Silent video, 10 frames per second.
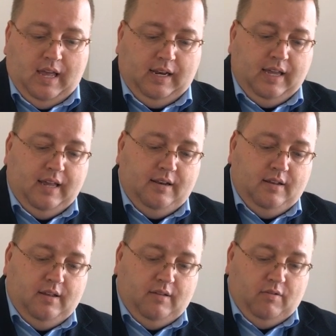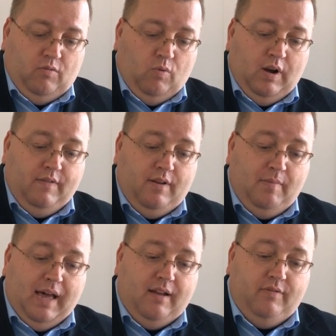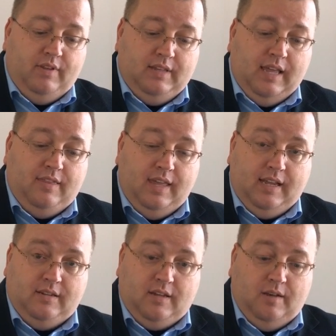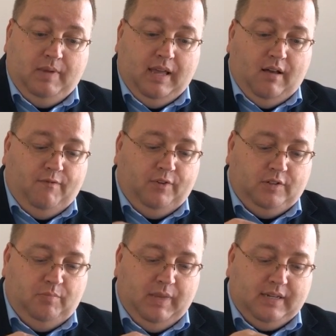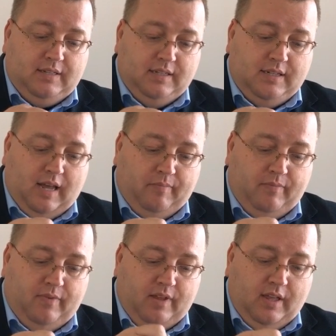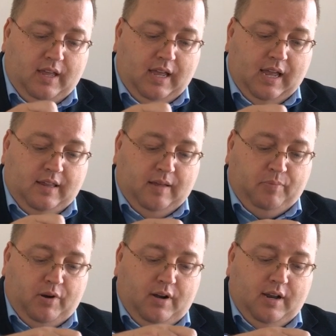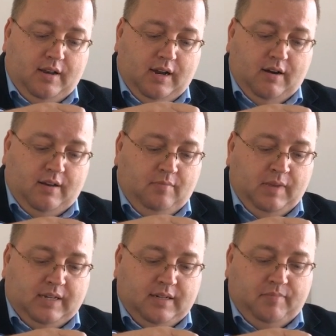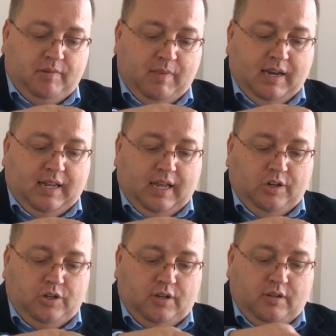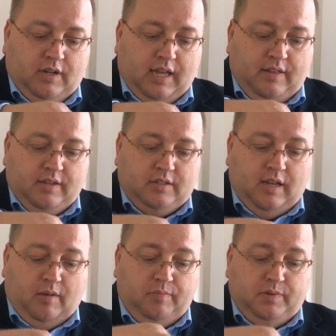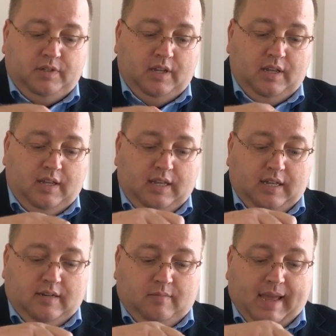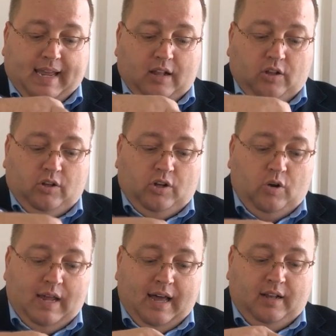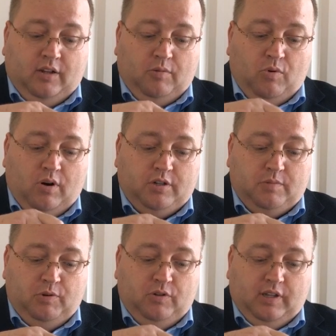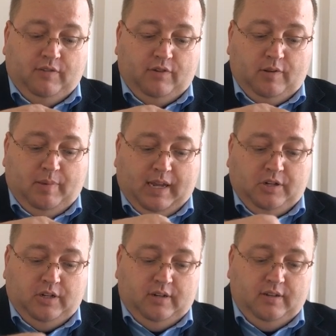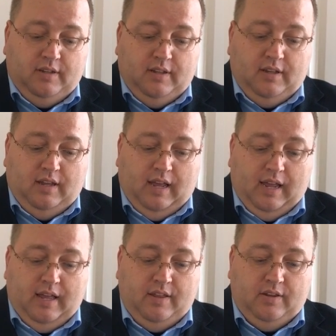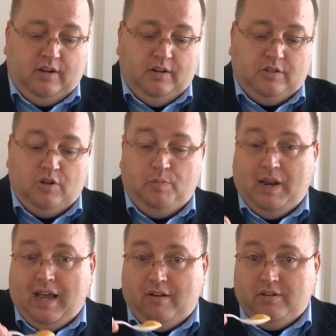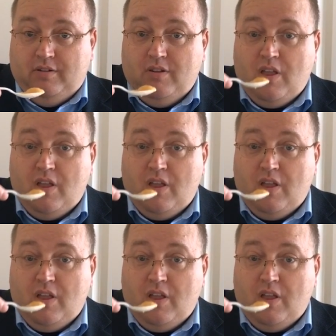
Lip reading: and get whatever amount that they think is going to be helpful to mix this up. And they put it in there and they mix up the medication. Again, this helps to make it go down a little more smoothly for the patient. And then they're going to scoop it out